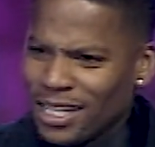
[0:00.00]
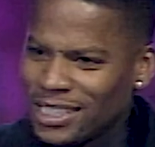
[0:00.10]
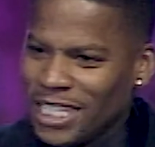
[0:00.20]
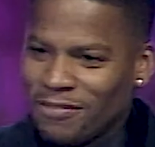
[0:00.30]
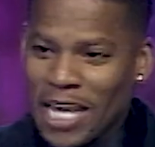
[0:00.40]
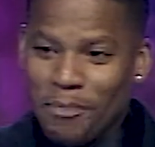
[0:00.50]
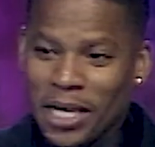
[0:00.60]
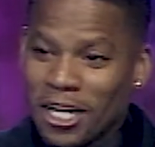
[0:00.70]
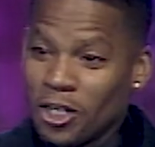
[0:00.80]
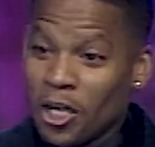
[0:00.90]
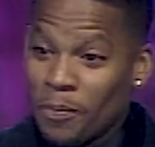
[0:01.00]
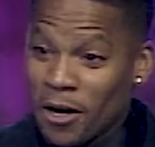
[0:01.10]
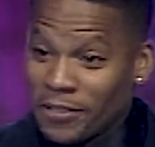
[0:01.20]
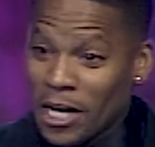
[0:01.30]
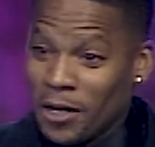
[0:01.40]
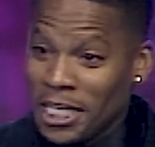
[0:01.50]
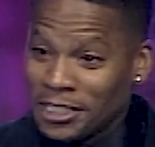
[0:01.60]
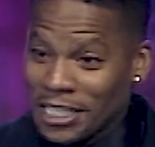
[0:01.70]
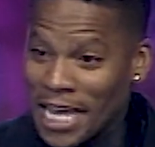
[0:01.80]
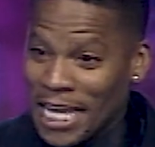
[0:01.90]
Teeth that big, I know your birthday on Easter,
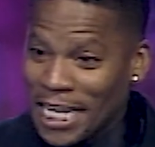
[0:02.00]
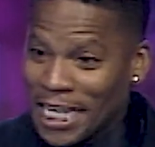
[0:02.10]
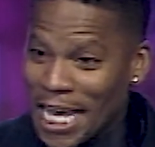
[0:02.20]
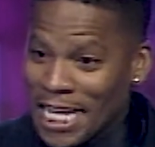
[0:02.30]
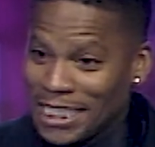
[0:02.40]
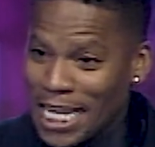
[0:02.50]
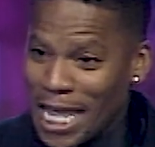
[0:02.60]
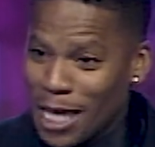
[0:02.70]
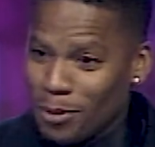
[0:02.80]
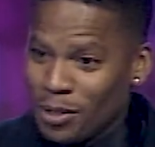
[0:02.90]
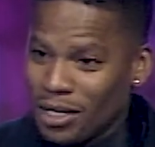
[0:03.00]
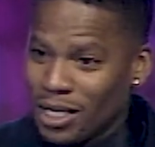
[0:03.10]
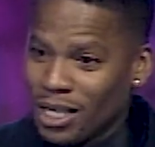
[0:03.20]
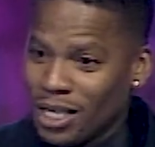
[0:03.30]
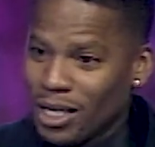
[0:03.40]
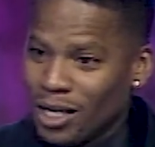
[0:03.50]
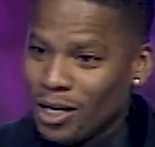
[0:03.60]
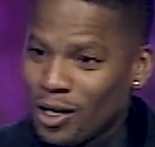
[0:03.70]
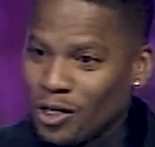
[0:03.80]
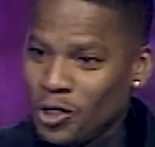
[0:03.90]
ain't it? God damn.
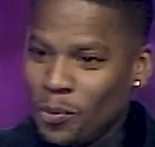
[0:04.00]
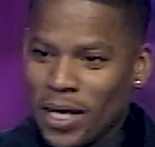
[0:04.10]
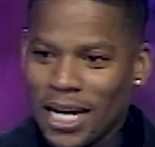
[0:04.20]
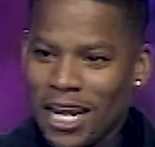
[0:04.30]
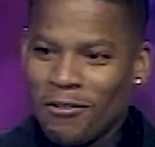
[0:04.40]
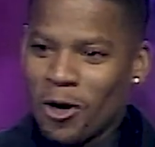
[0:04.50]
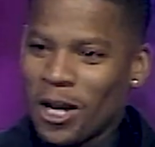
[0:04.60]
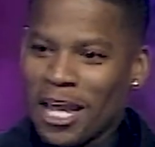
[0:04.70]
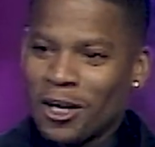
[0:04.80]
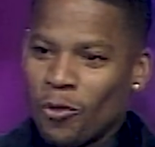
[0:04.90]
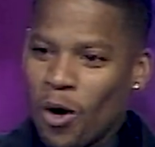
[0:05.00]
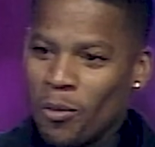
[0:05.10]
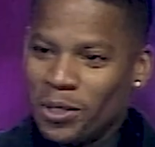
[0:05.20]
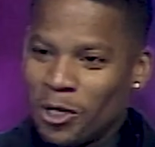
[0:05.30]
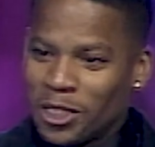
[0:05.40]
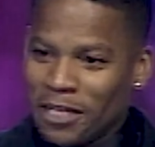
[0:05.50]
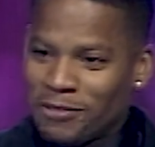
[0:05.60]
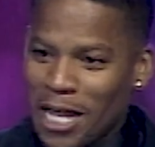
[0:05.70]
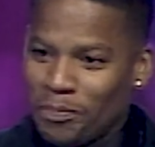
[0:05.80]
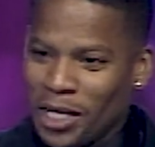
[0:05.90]
You better never go down on a woman with no teeth
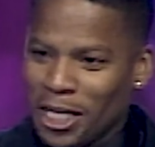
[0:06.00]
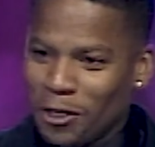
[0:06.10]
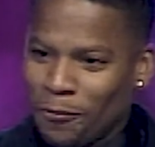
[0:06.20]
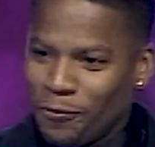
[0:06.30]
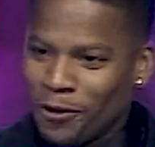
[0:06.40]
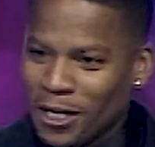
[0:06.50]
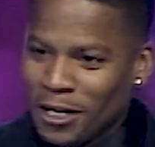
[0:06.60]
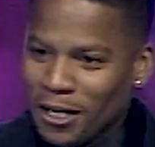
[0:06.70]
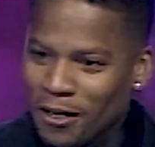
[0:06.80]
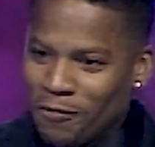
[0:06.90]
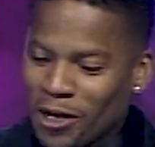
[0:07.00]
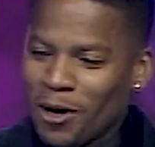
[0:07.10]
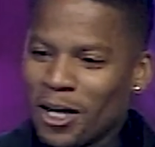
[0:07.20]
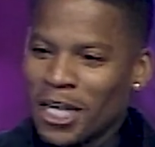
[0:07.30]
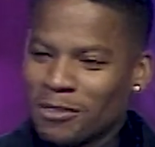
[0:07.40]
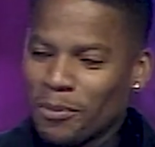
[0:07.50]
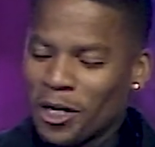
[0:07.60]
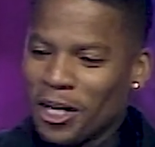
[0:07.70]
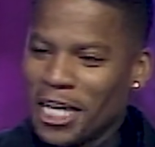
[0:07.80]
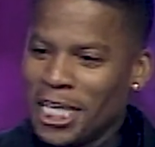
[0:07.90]
that big. Fuck around, give some
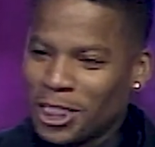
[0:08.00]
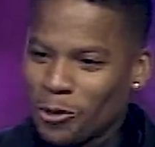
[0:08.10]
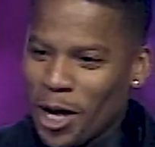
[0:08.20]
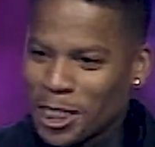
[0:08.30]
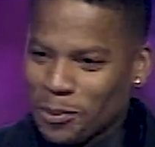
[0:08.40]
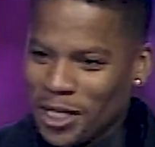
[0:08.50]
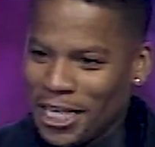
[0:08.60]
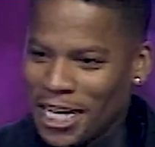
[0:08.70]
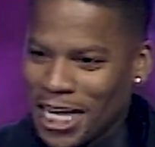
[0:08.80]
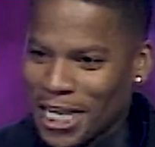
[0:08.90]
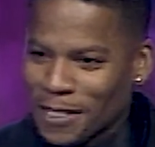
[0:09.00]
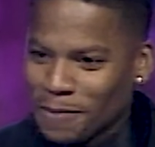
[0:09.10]
girl a hysterectomy, huh?